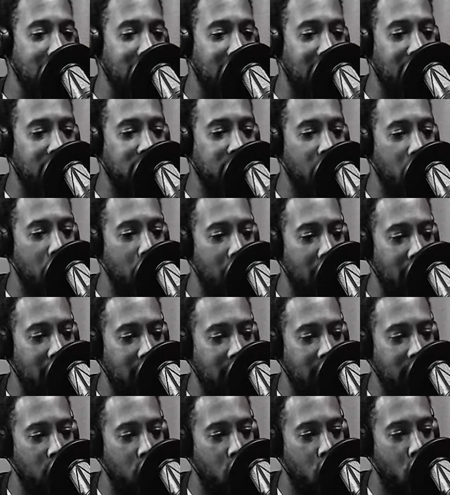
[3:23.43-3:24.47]
Shout out to everybody at
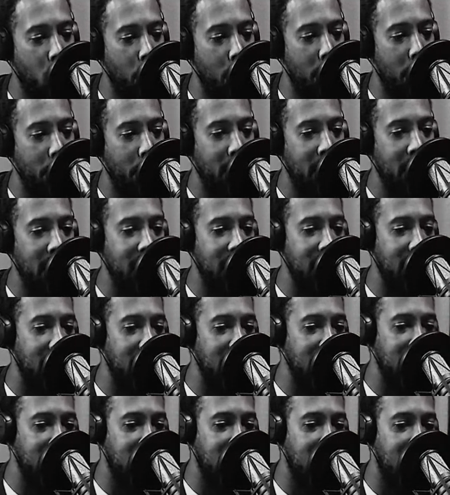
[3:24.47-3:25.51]
the corporate
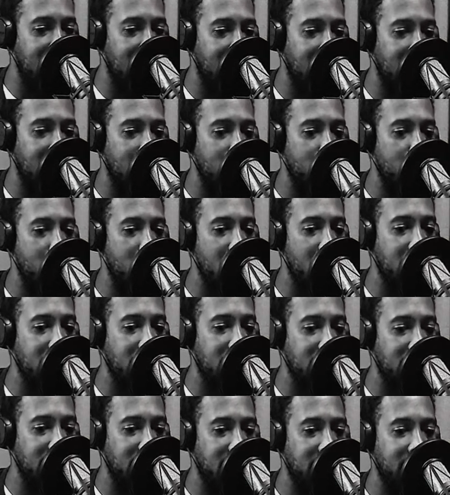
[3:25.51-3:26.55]
plantation handling
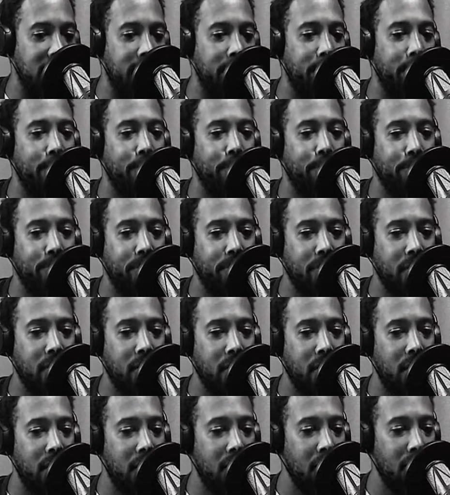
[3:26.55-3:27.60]
business.
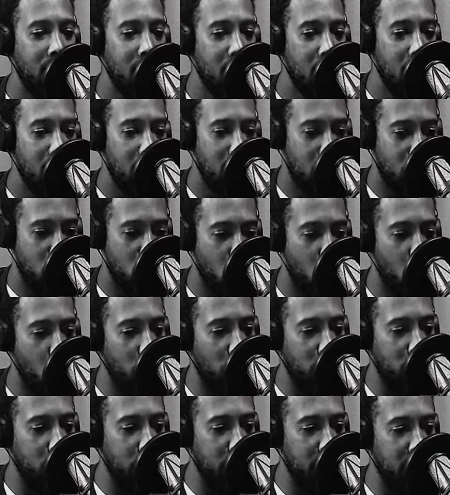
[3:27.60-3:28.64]
Doing
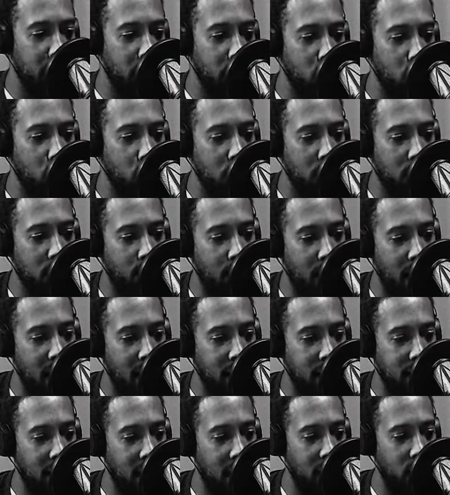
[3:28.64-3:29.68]
what you need to do to survive.
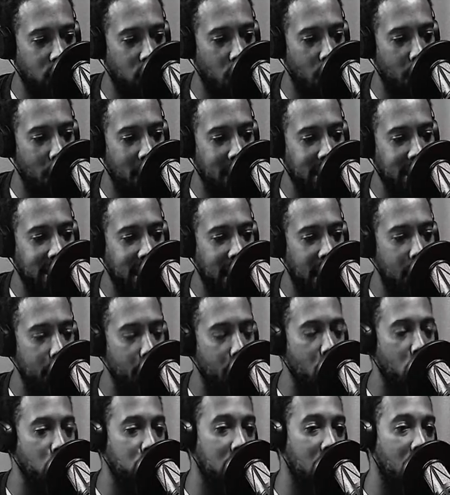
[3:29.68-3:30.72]
Shout out to all my
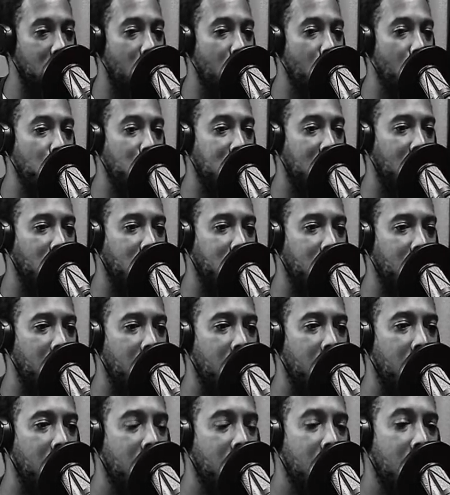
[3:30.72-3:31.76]
Sambos and coons out
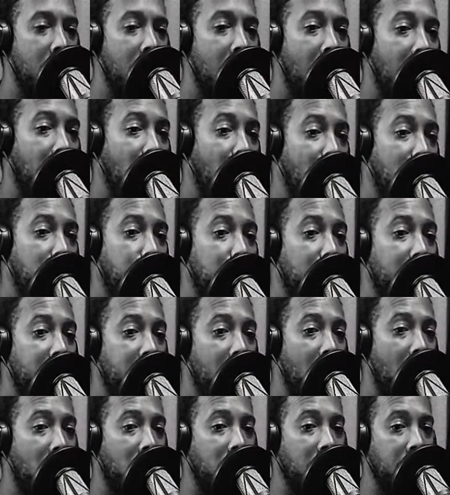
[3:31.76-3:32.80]
there. I know it's plenty of
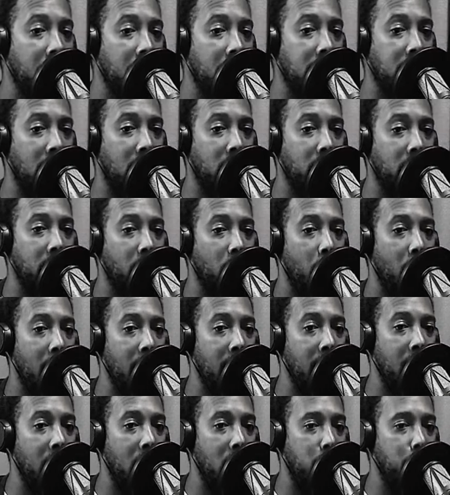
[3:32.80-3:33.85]
y'all niggas out there right
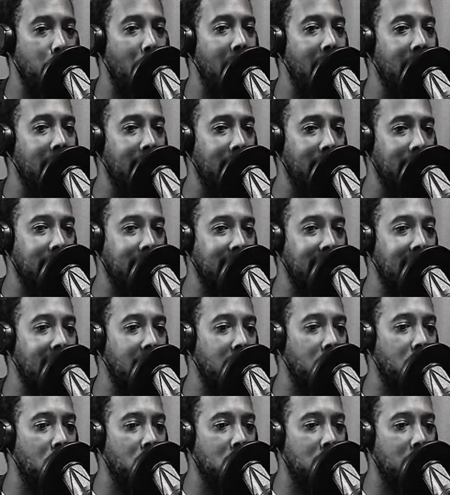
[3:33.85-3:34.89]
now. It's probably a nigga
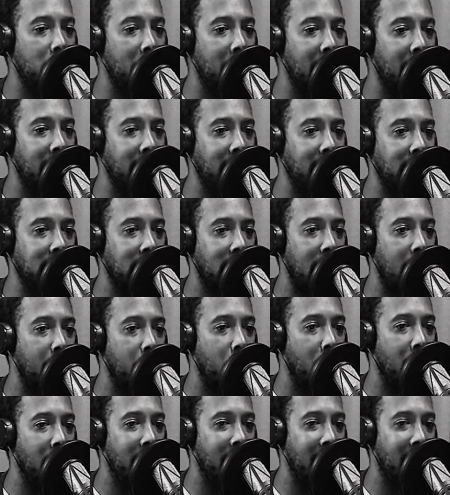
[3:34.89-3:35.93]
telling on somebody at the job
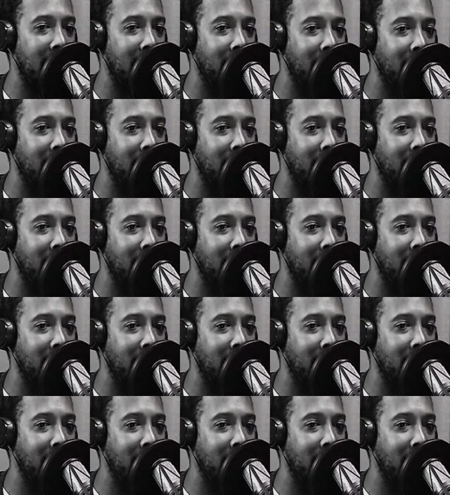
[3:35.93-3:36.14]
right now.